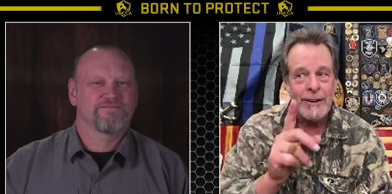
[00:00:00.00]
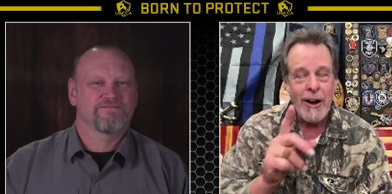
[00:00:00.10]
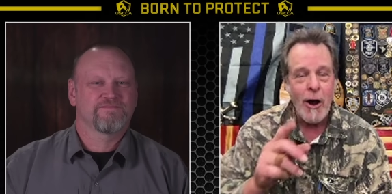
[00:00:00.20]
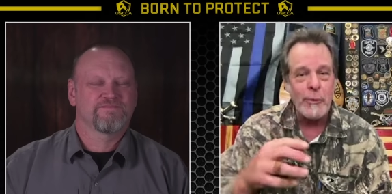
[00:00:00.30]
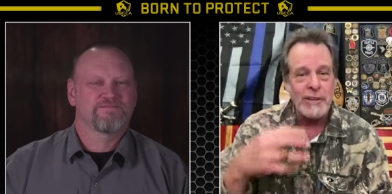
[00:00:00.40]

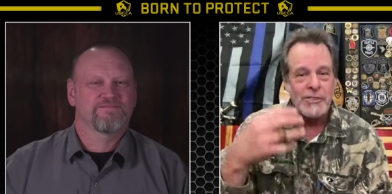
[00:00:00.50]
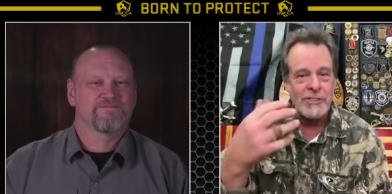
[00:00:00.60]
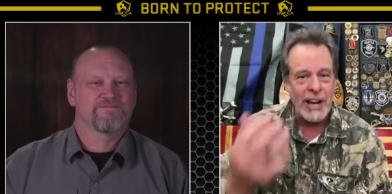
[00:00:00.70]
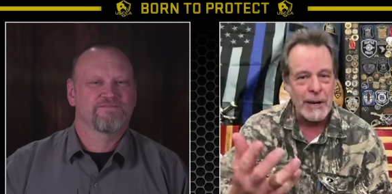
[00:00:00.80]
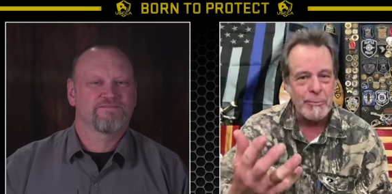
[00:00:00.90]
Speaker 1: always
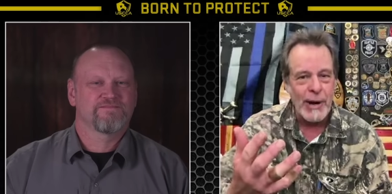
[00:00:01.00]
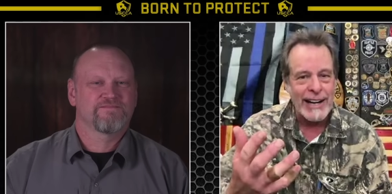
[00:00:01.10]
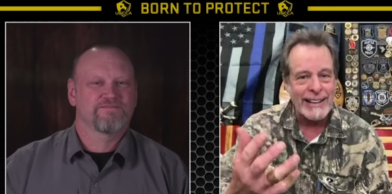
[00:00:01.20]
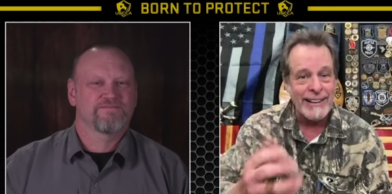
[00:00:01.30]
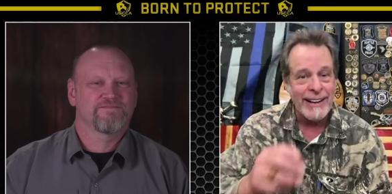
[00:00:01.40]

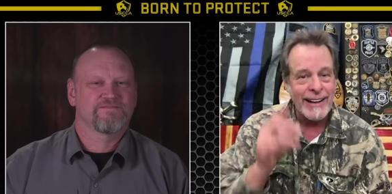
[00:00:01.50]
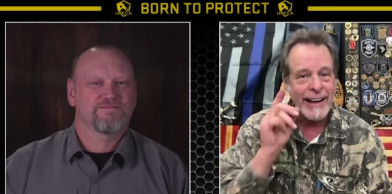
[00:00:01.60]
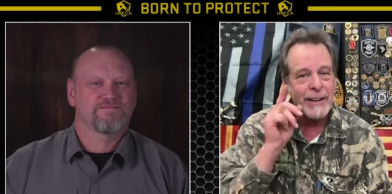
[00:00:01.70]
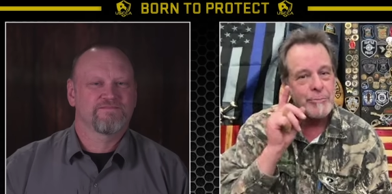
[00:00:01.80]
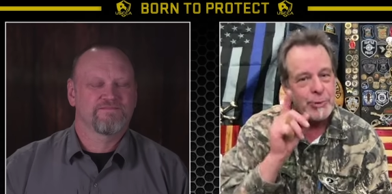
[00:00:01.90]
celebrating
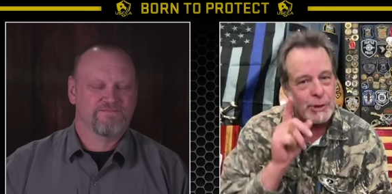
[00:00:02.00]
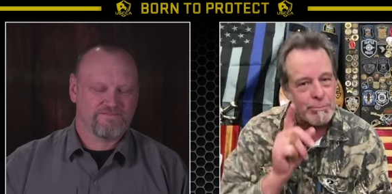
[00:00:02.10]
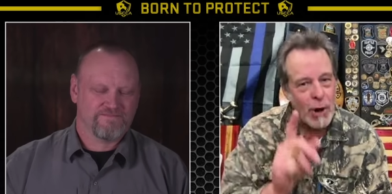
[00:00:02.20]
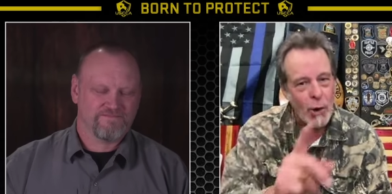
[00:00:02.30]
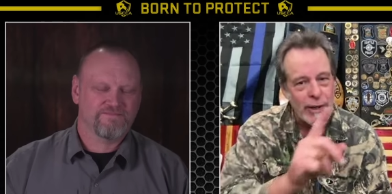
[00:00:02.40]
and
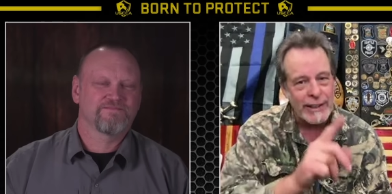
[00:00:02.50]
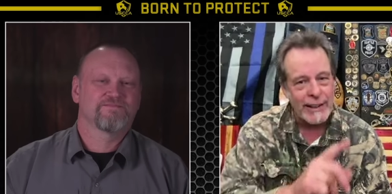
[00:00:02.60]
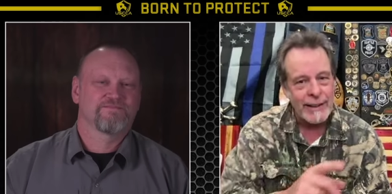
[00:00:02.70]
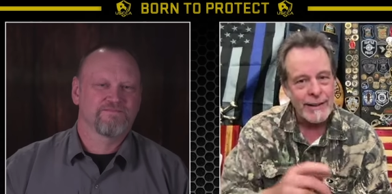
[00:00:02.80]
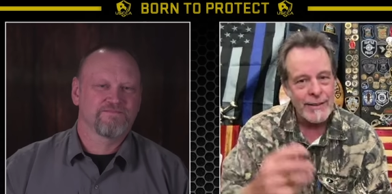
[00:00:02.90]

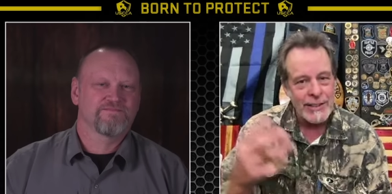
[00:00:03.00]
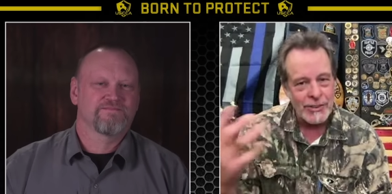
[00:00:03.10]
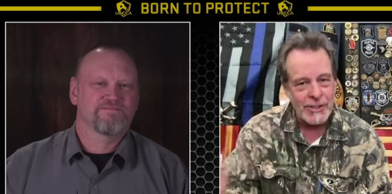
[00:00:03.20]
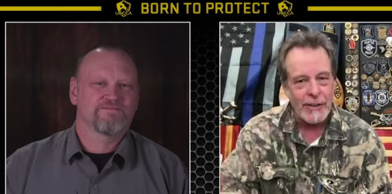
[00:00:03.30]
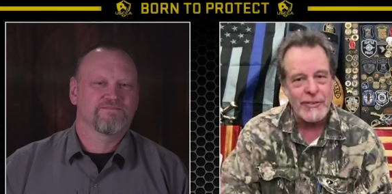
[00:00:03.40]
promoting
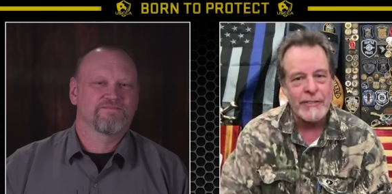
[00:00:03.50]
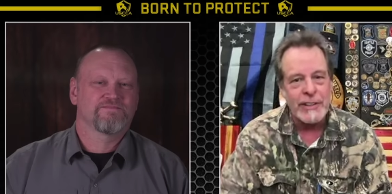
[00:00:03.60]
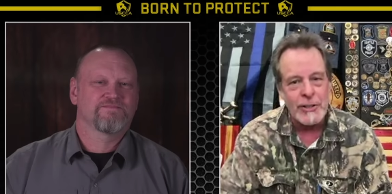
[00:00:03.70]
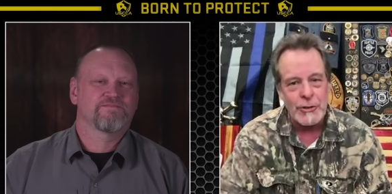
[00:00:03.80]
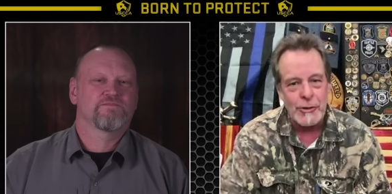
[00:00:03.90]
these self
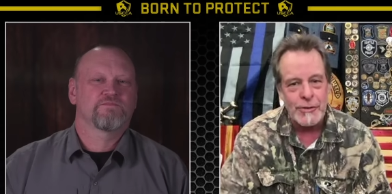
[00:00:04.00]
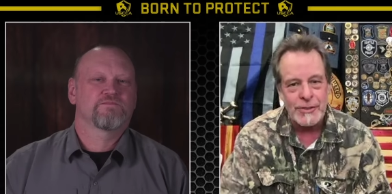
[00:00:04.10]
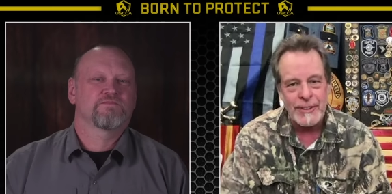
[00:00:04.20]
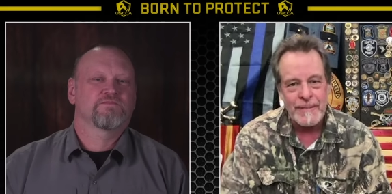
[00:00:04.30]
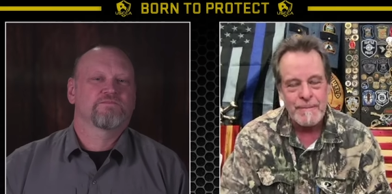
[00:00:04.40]
evident
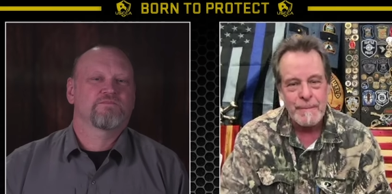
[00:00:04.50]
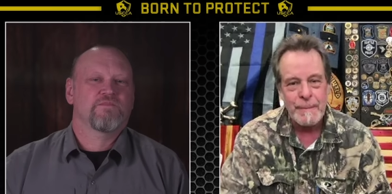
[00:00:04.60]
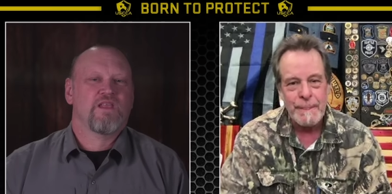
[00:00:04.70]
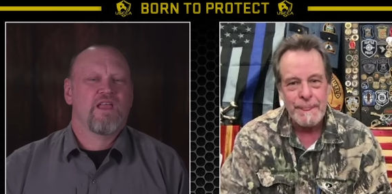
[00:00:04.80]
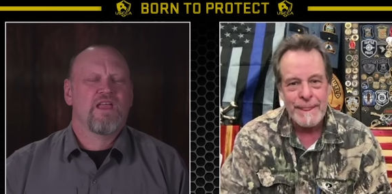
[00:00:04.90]
truths. Mm-hmm.
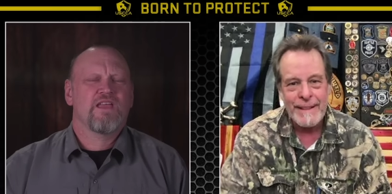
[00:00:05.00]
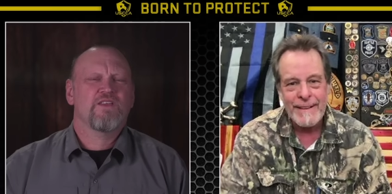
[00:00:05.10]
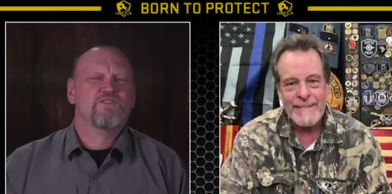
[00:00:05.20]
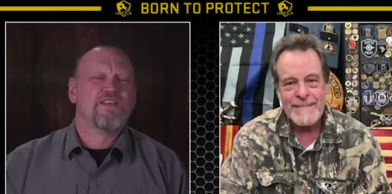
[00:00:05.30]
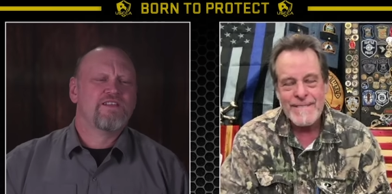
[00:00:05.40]

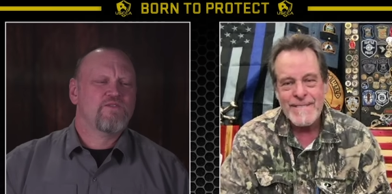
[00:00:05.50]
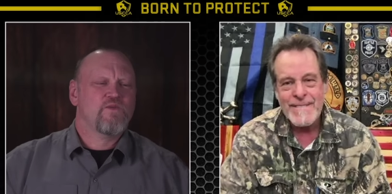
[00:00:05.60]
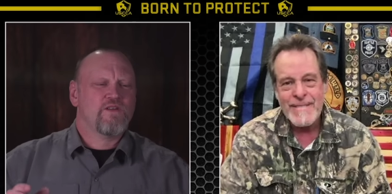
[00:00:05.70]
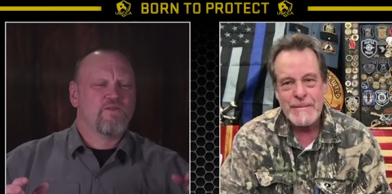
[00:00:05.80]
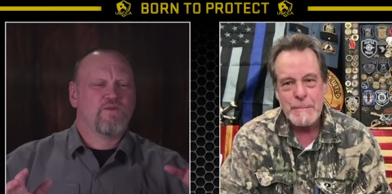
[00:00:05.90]
Speaker 2: You said
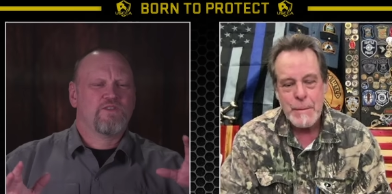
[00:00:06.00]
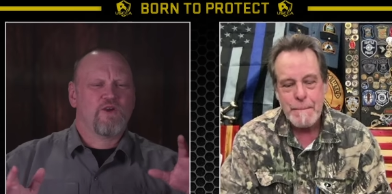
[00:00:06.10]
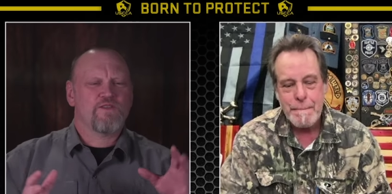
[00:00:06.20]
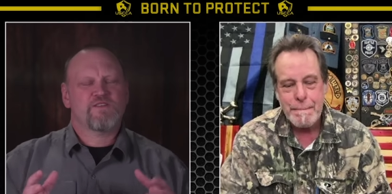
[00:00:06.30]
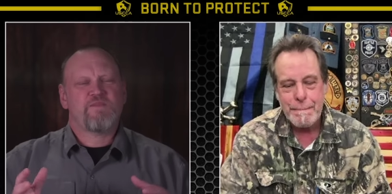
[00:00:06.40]
we'll
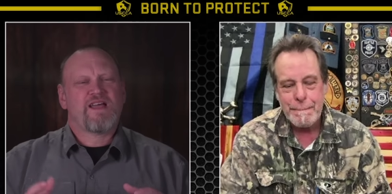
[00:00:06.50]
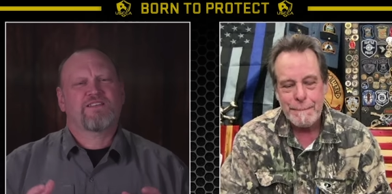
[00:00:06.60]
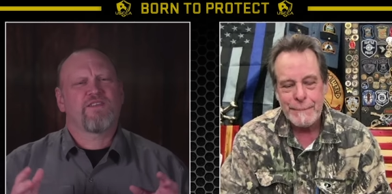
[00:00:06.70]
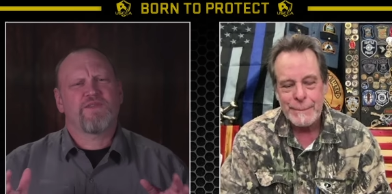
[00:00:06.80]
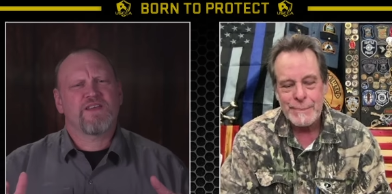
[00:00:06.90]
turn this
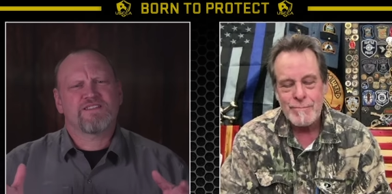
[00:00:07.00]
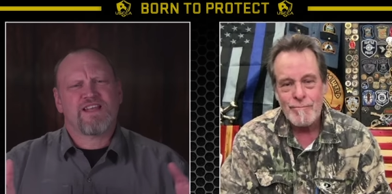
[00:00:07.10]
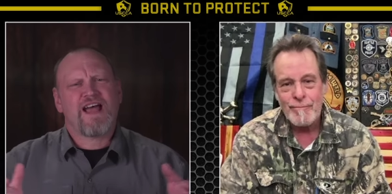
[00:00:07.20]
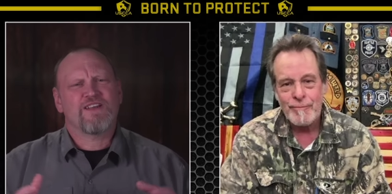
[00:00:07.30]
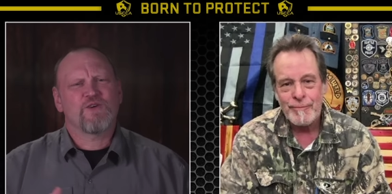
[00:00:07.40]
back to the things
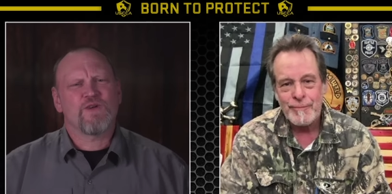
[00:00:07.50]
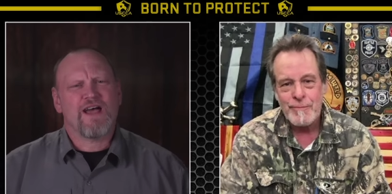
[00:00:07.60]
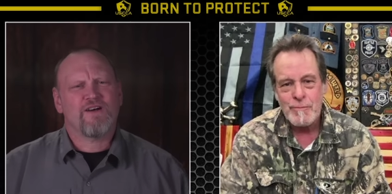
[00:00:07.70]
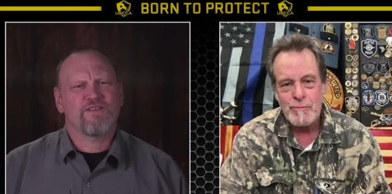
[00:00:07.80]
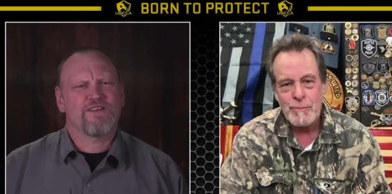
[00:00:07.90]
that I do
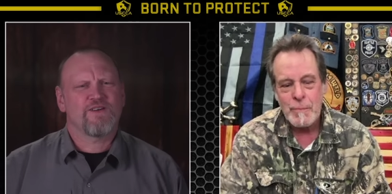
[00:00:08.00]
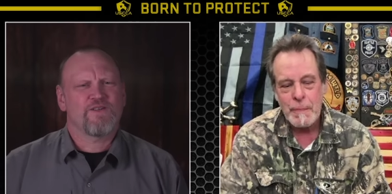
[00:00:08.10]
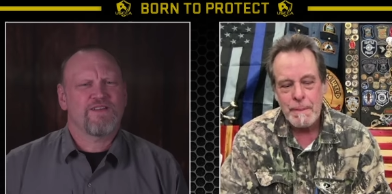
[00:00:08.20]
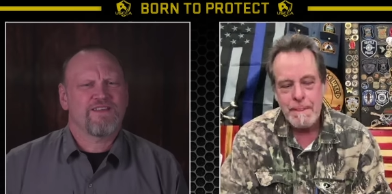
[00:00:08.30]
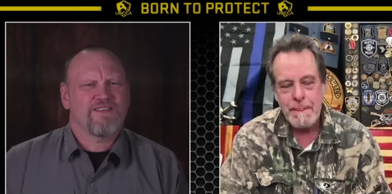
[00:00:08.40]
now. You
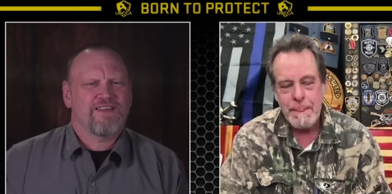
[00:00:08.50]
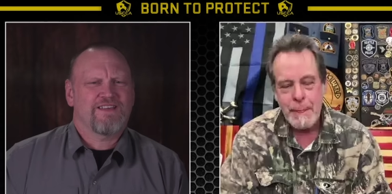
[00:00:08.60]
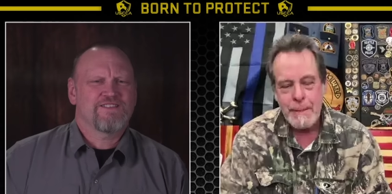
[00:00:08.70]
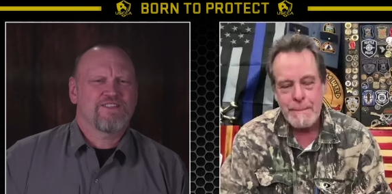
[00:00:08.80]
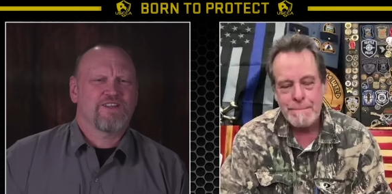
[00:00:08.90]
know, the, the
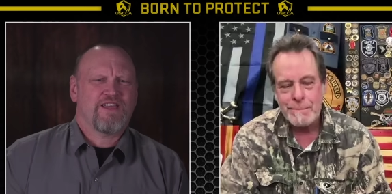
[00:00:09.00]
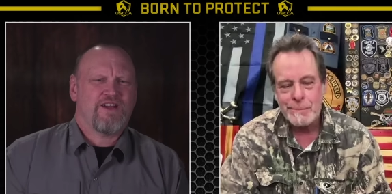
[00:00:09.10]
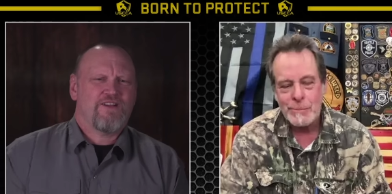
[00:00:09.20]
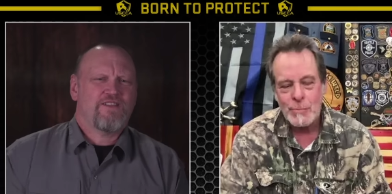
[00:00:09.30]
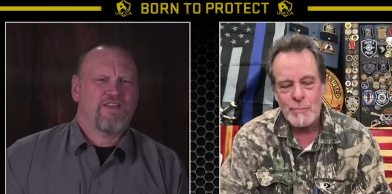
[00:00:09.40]
concealed
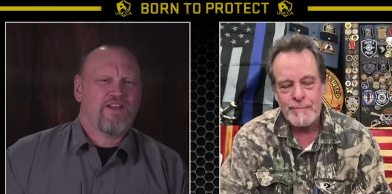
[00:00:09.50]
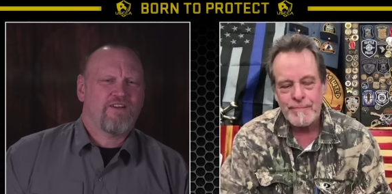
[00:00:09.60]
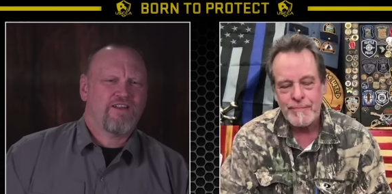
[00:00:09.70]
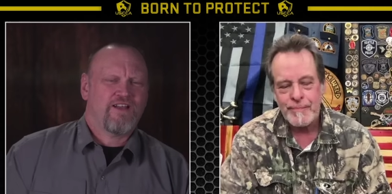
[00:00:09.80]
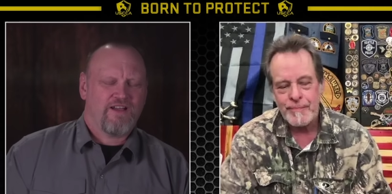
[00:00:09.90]
carry, the
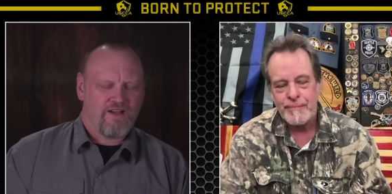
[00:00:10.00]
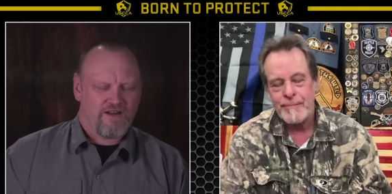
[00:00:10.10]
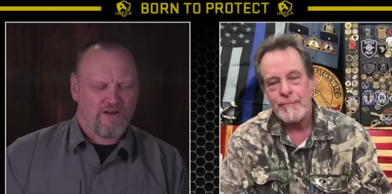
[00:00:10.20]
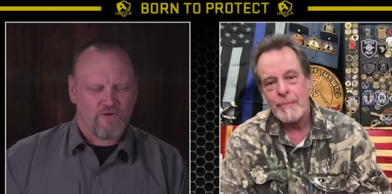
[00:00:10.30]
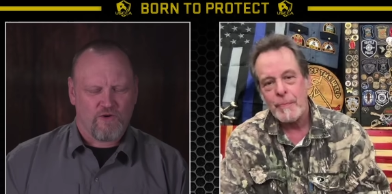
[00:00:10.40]
carrying a
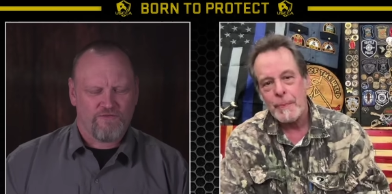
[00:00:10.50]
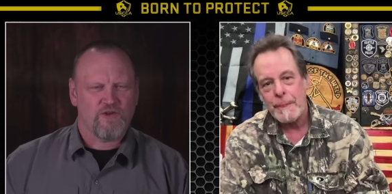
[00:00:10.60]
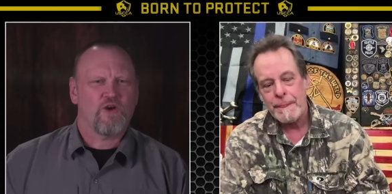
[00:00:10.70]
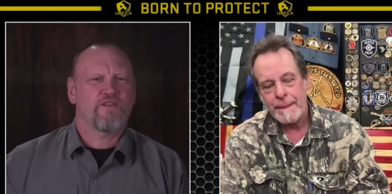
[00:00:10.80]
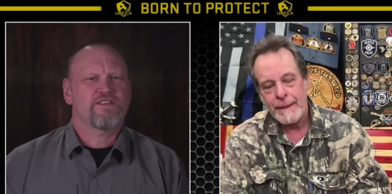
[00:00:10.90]
gun. I don't know if
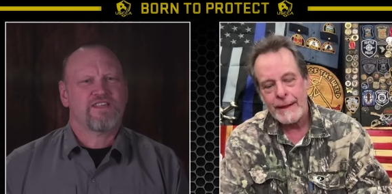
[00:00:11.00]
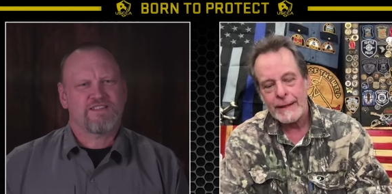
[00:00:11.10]
you know this.